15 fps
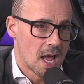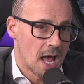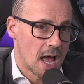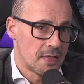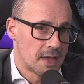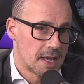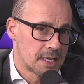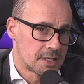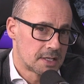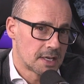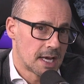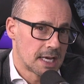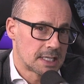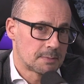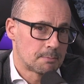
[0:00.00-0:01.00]
and there's
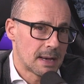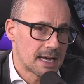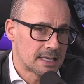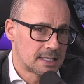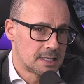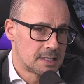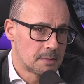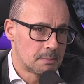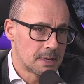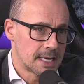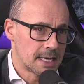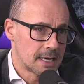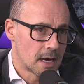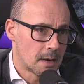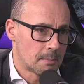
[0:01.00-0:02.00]
expected to be
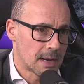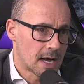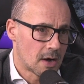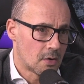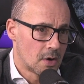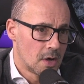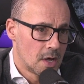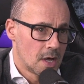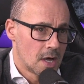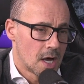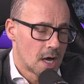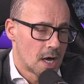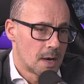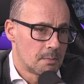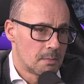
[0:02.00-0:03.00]
about
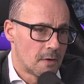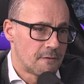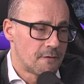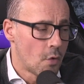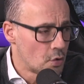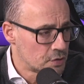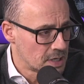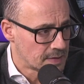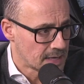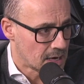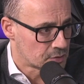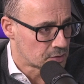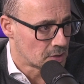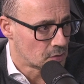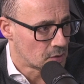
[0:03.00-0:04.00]
um, forty
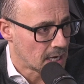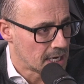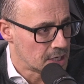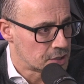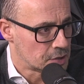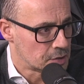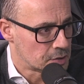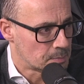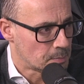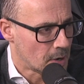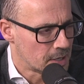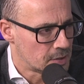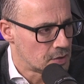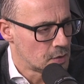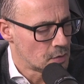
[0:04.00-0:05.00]
thousand locations by
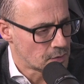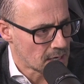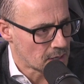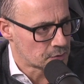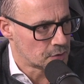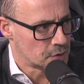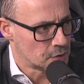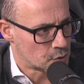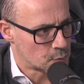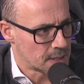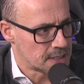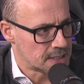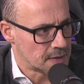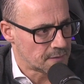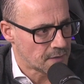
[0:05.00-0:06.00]
two thousand
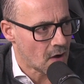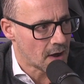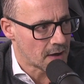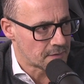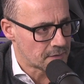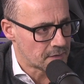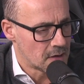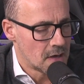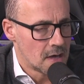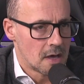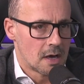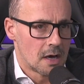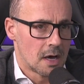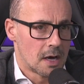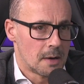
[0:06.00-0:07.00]
twenty-five.
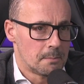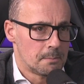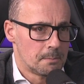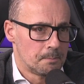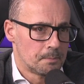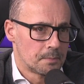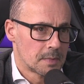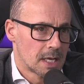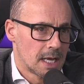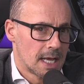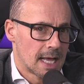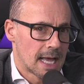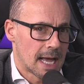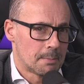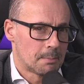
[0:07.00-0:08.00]
Um,
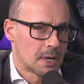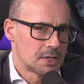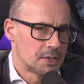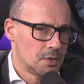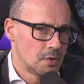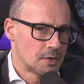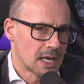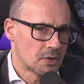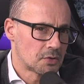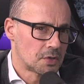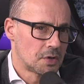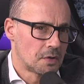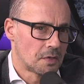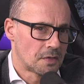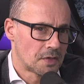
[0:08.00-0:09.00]
and by two thousand
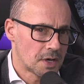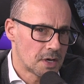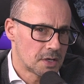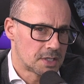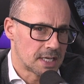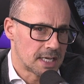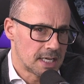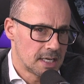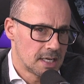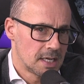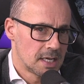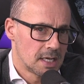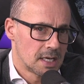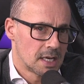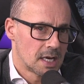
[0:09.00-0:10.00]
thirty,
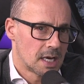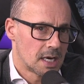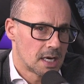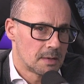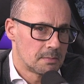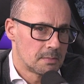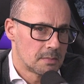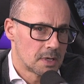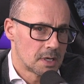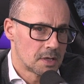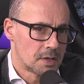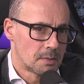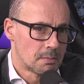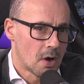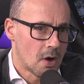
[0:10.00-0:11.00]
Um,
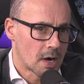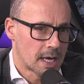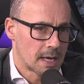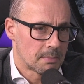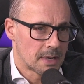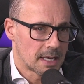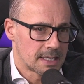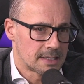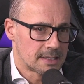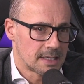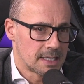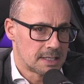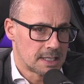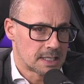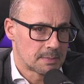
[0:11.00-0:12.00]
the marketplace
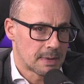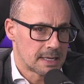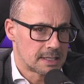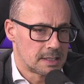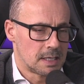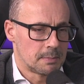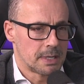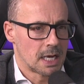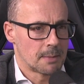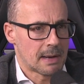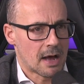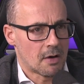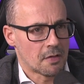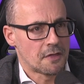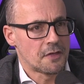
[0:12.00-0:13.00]
is expected to be
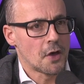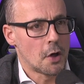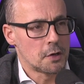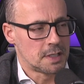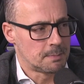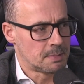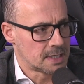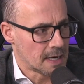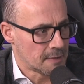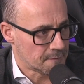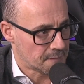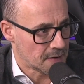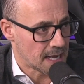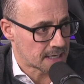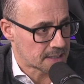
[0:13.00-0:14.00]
about thirty percent
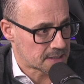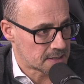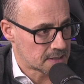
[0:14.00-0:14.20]
flex.